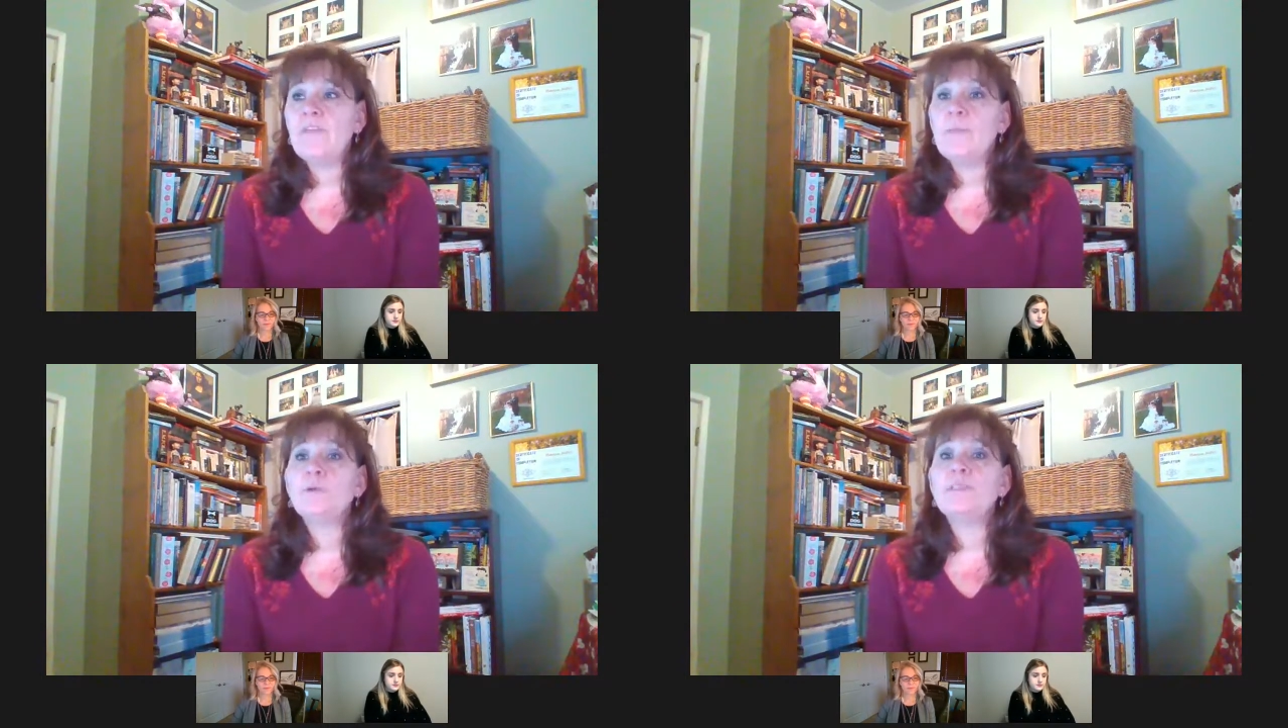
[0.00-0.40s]

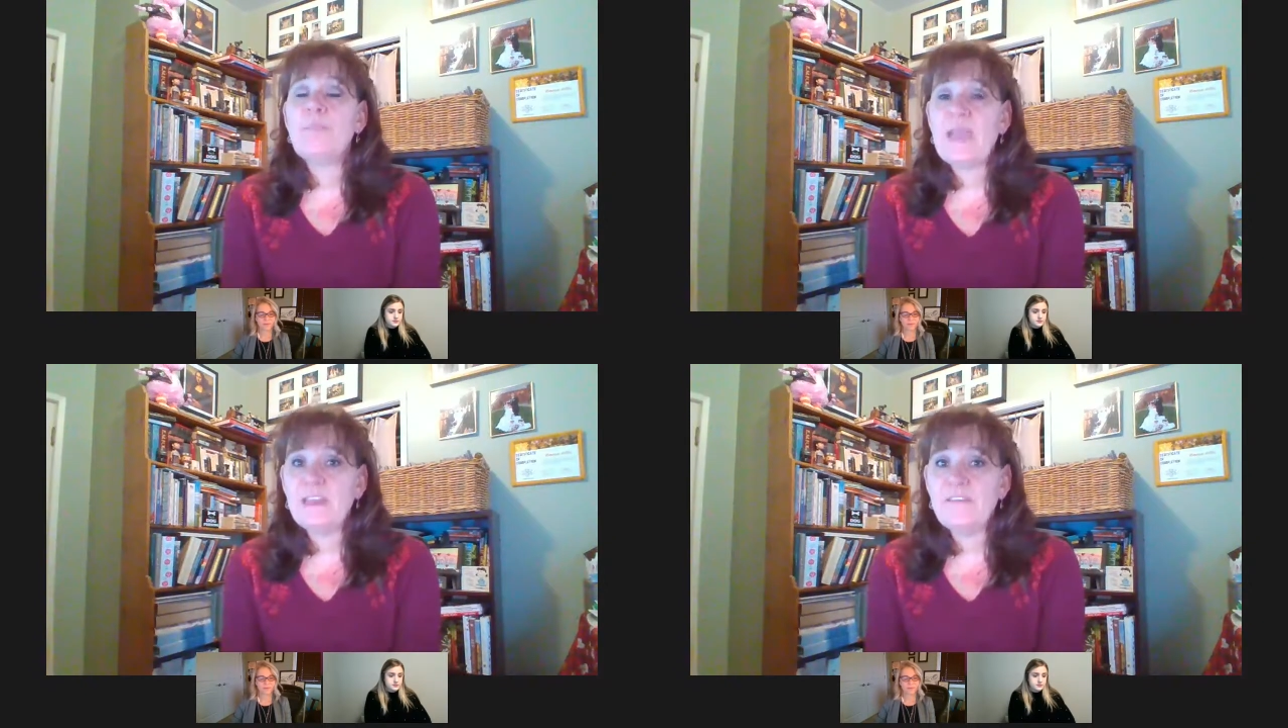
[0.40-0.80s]
most
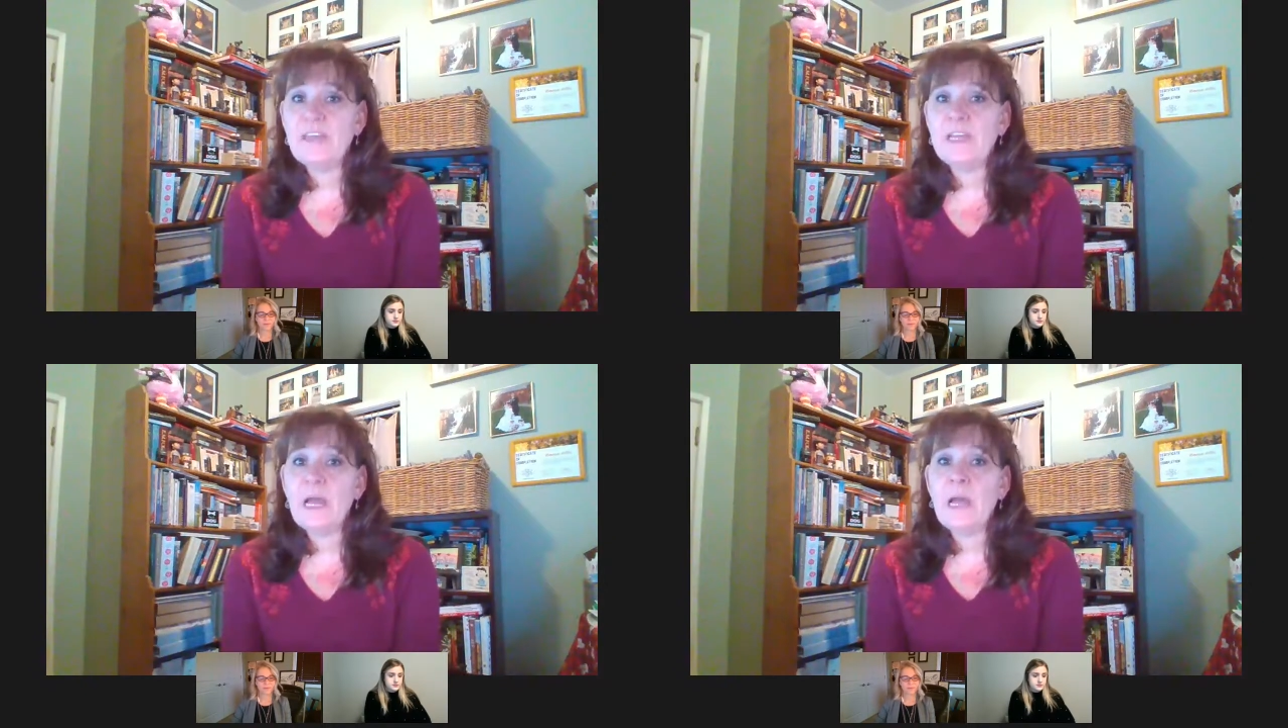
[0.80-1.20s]
benefit
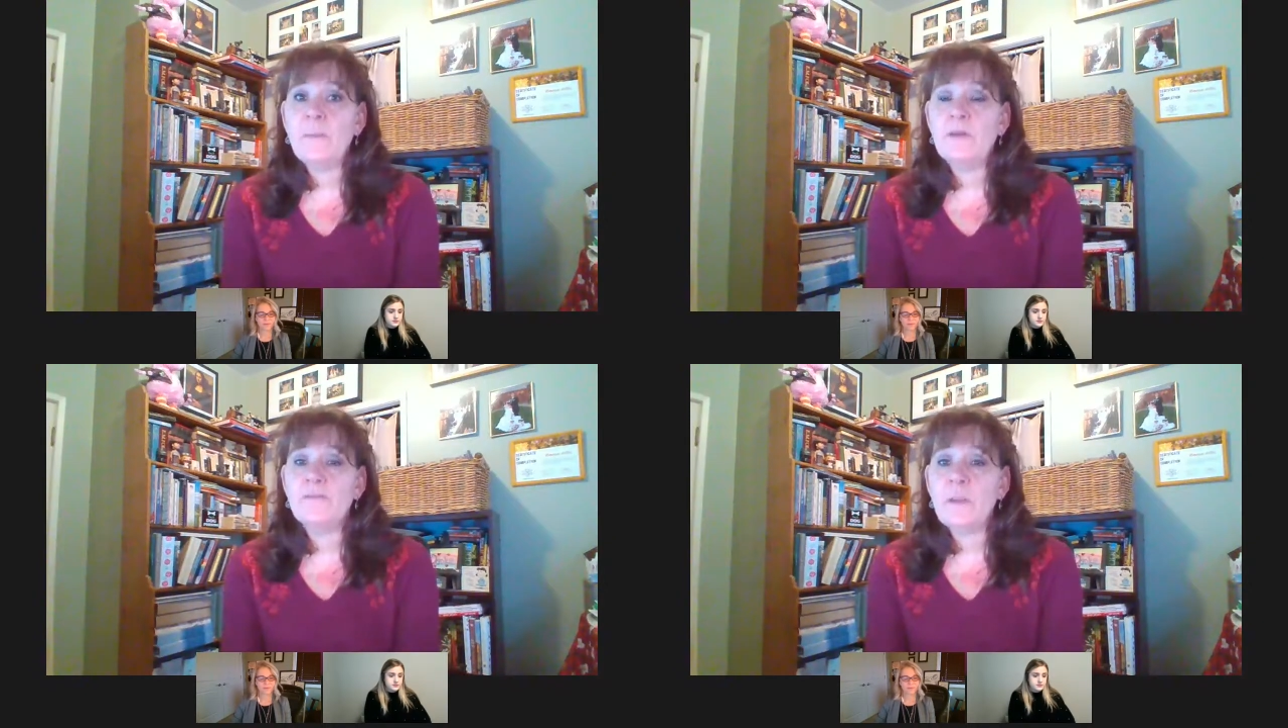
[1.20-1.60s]

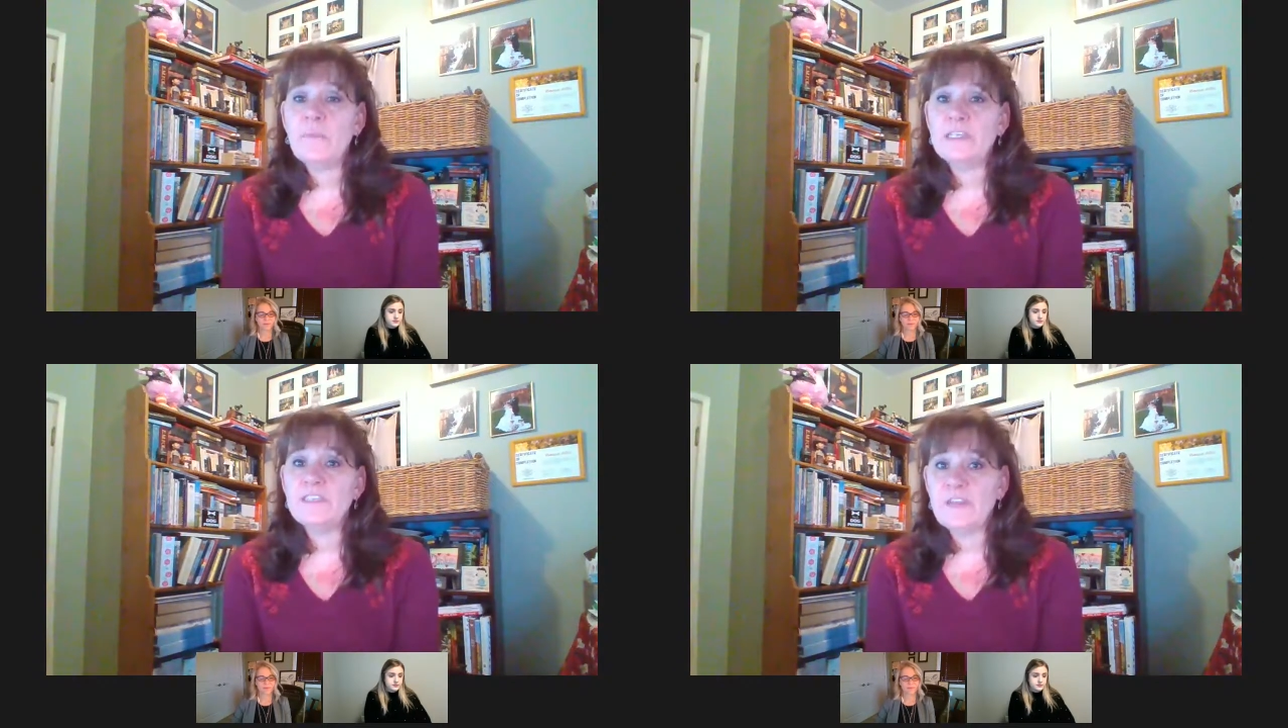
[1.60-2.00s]
from
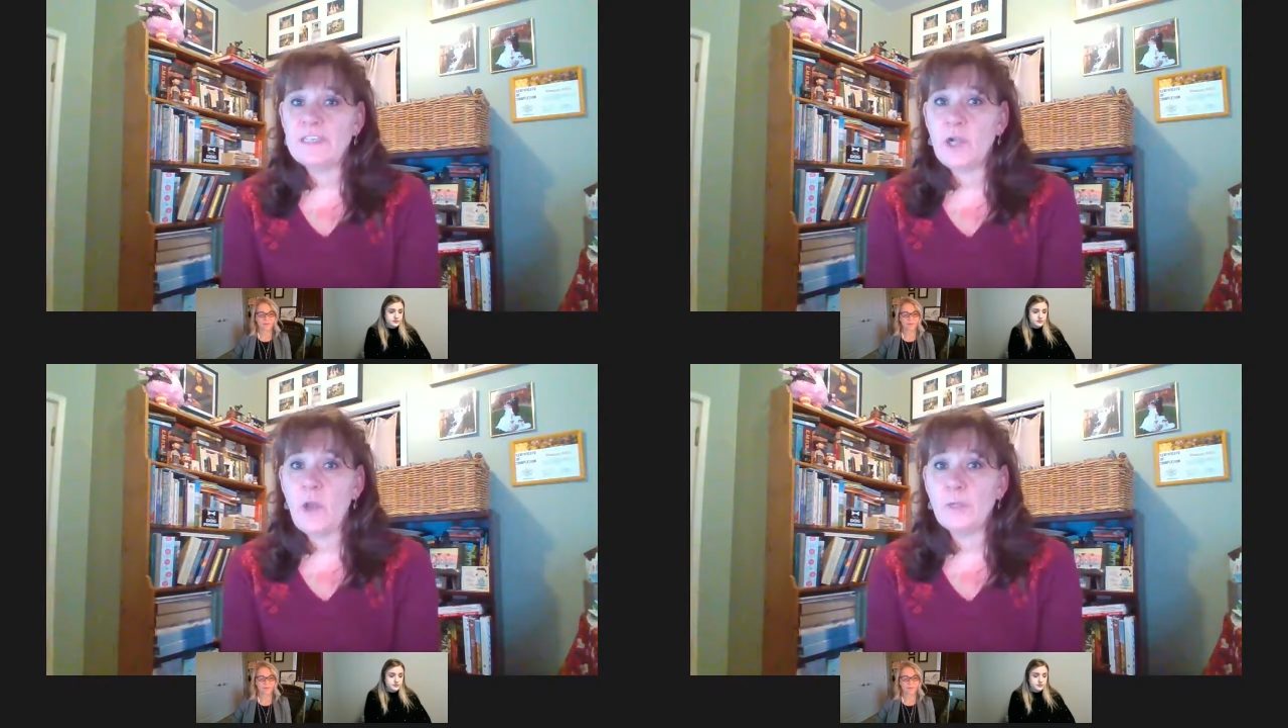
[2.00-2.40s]
this funding
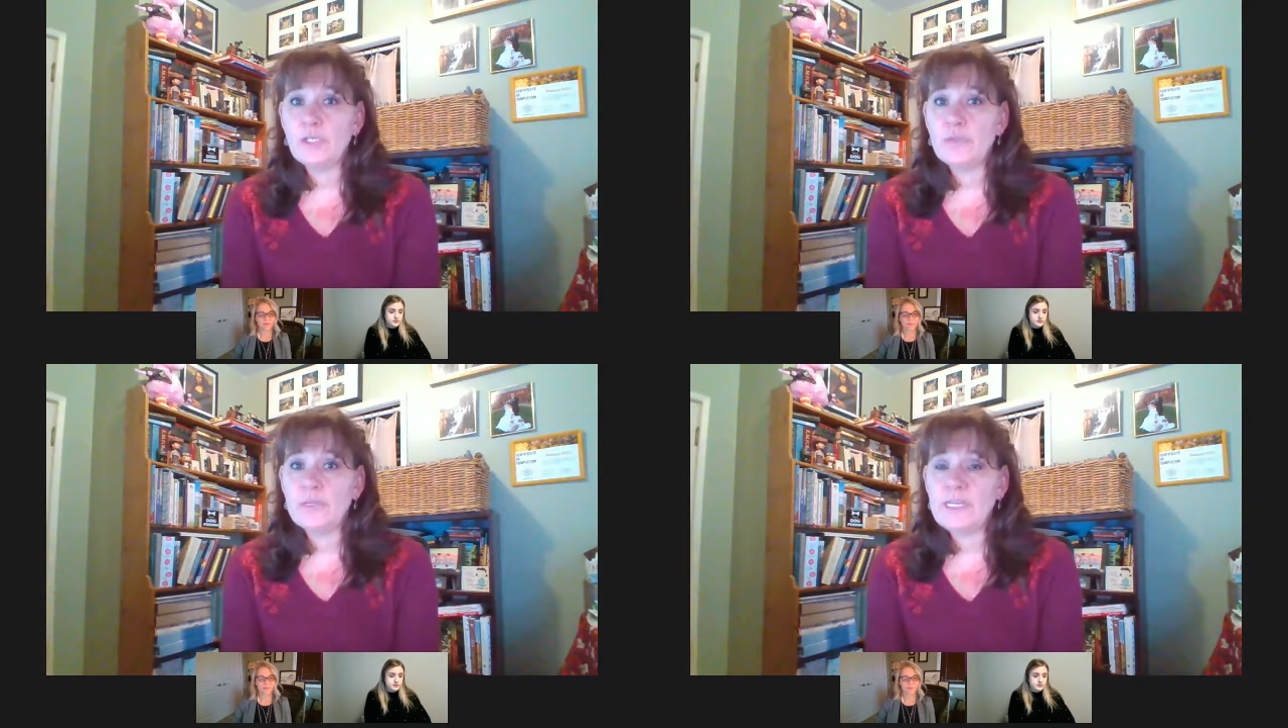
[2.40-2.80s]

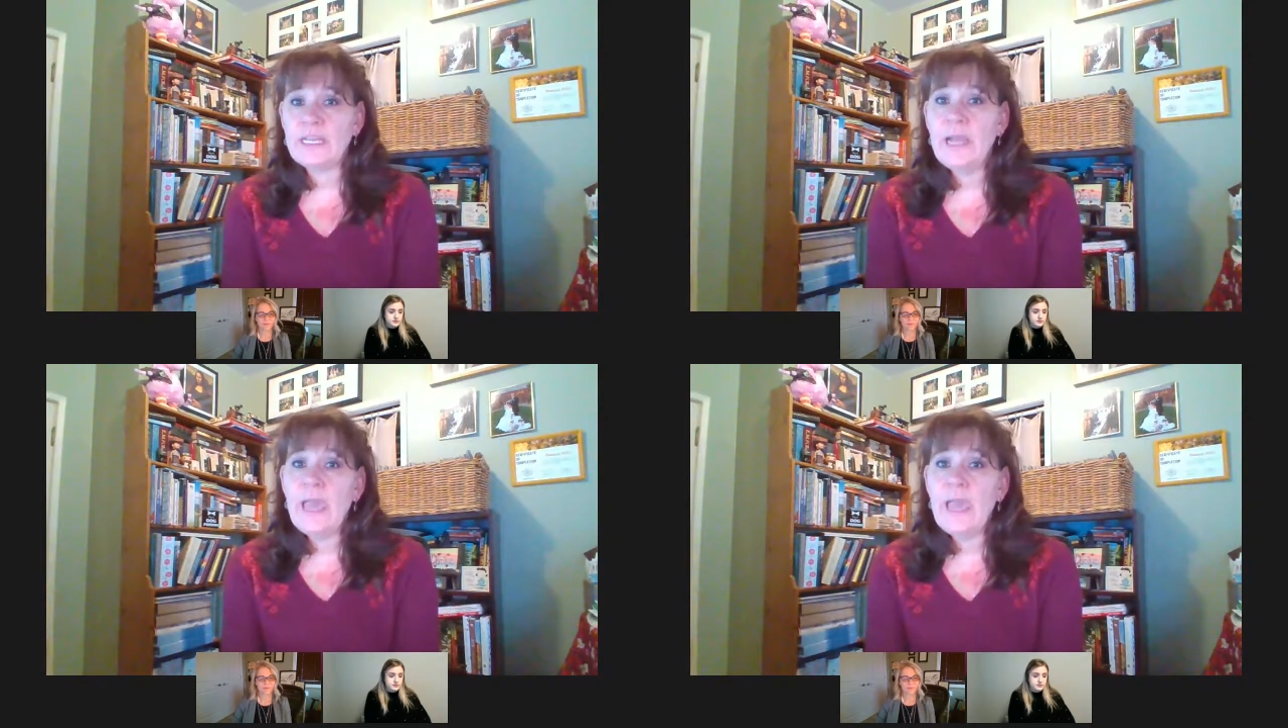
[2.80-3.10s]
opportunity.